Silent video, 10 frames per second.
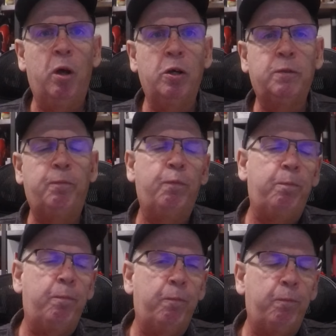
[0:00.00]
lost
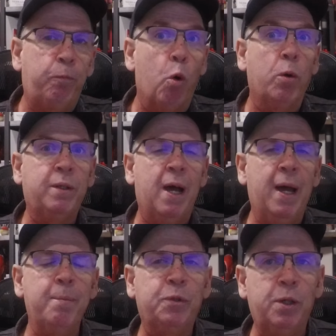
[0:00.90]
four
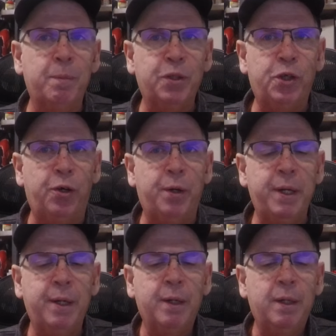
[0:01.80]
times to
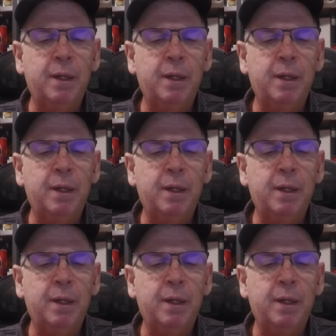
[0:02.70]
Missouri.